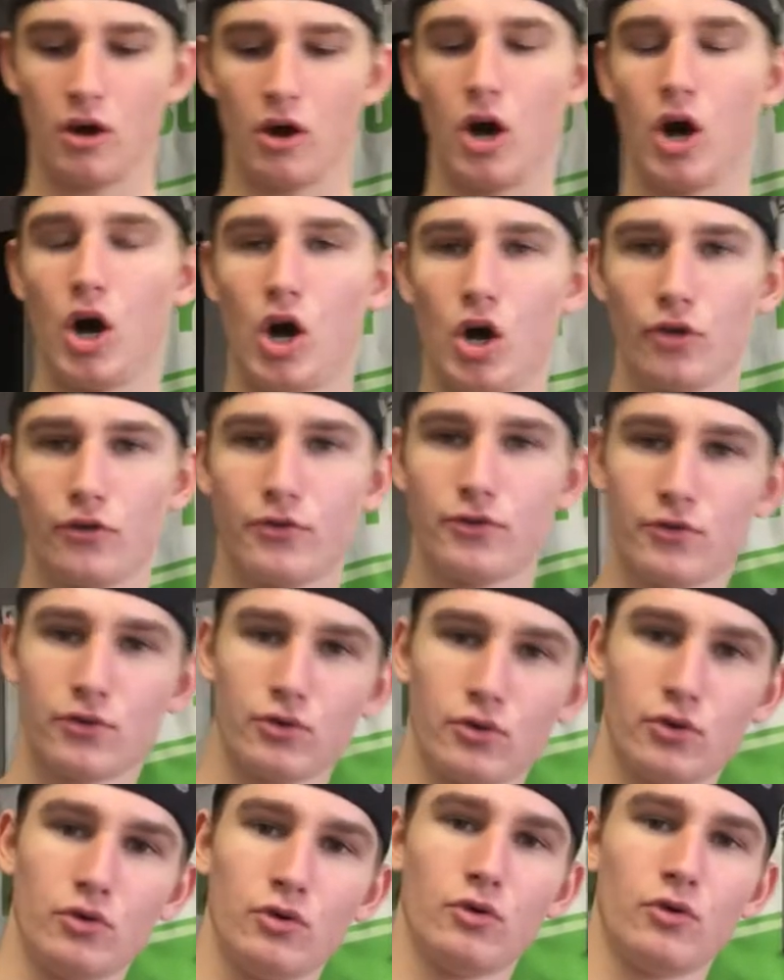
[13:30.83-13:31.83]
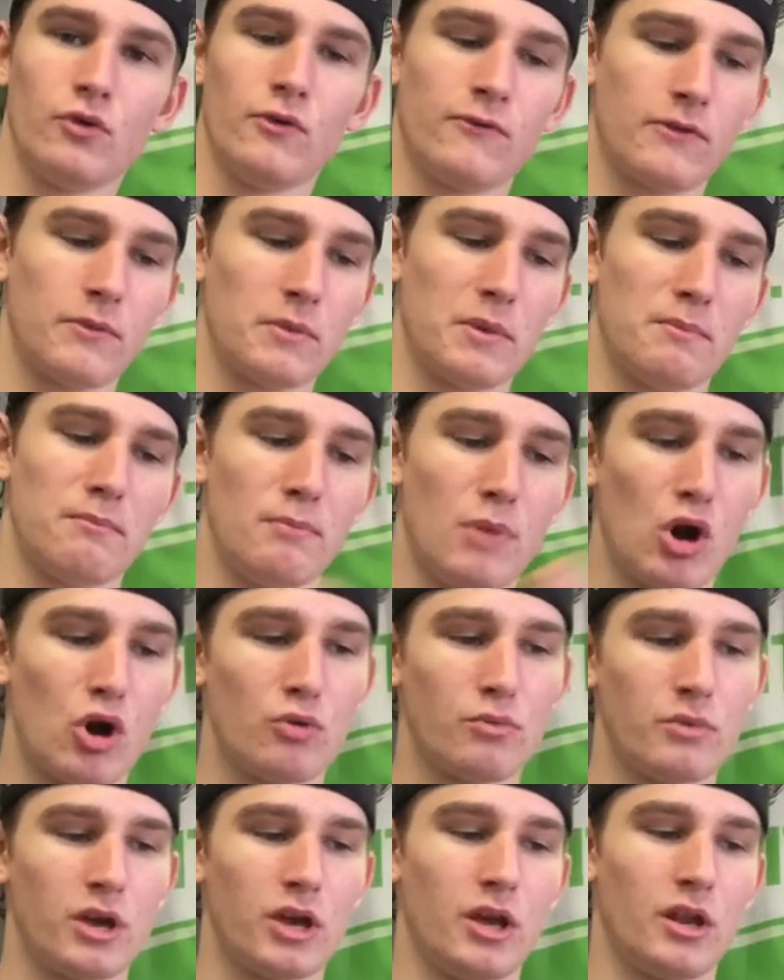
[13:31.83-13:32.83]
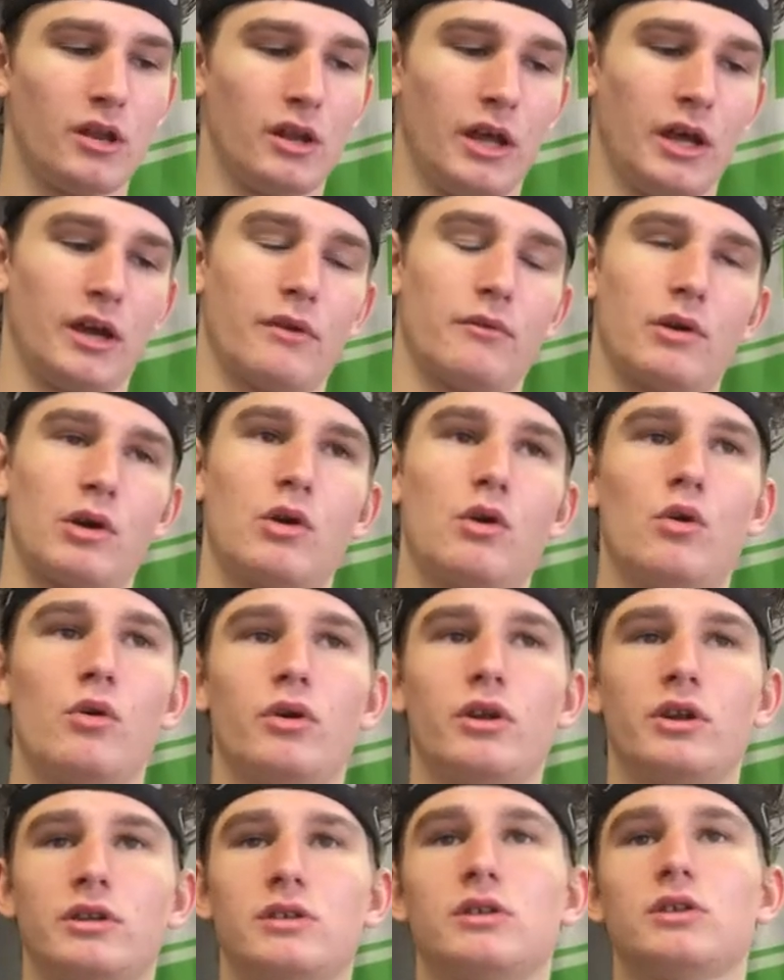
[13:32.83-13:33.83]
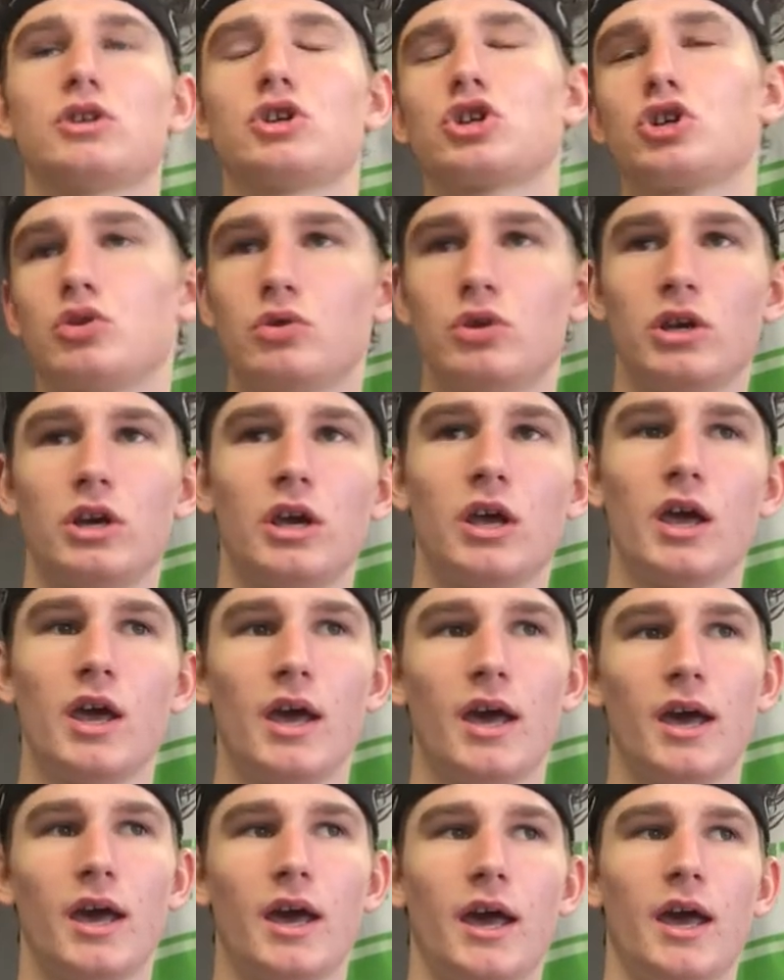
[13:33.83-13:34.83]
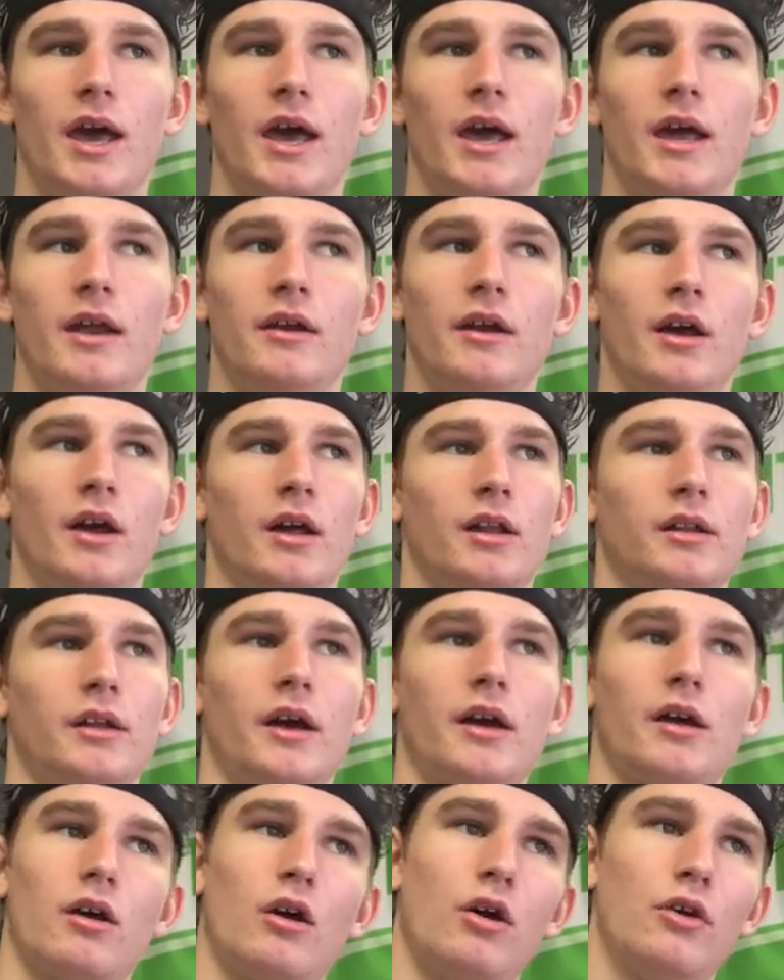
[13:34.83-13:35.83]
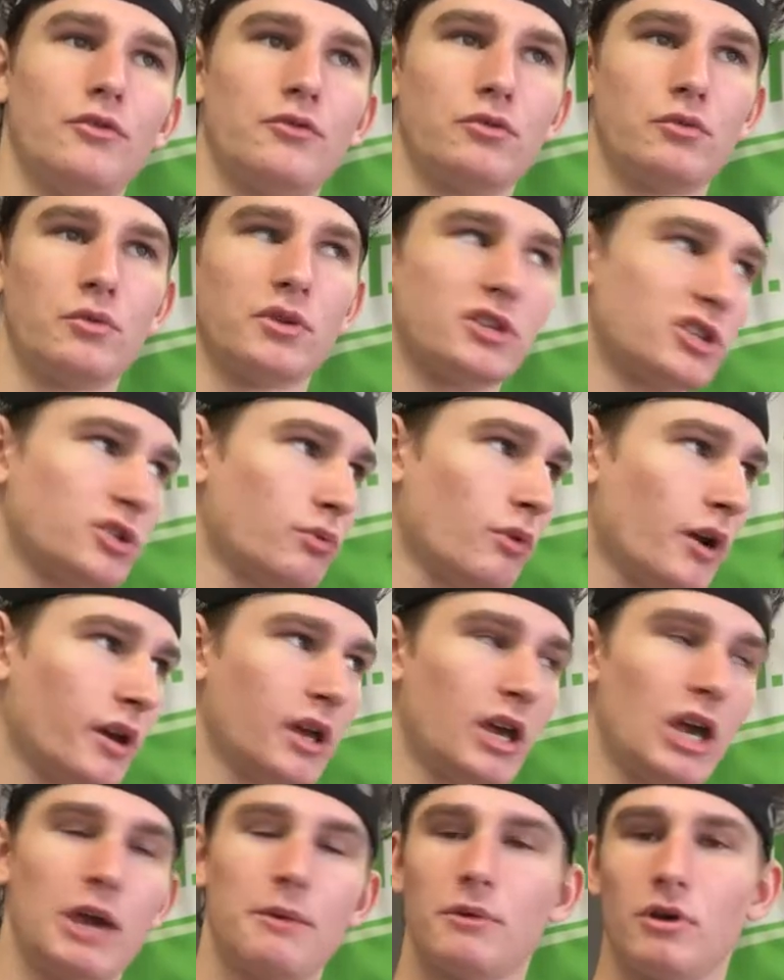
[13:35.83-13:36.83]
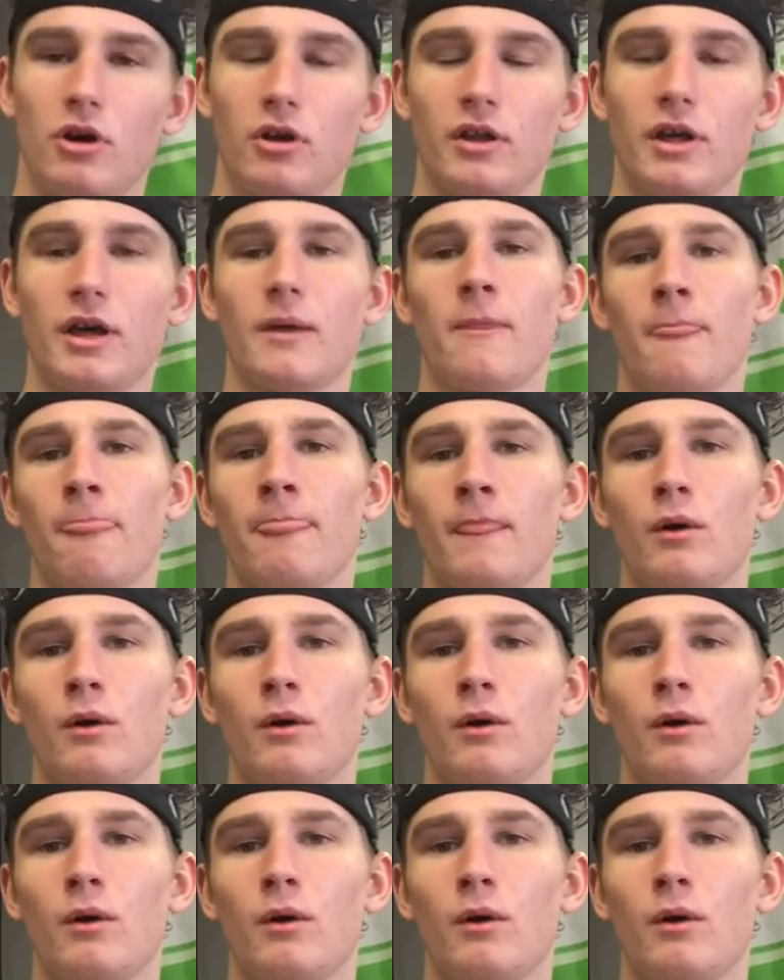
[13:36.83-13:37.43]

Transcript: all through from the moment like I recorded to the shooting and like all through when the SWAT came and all that?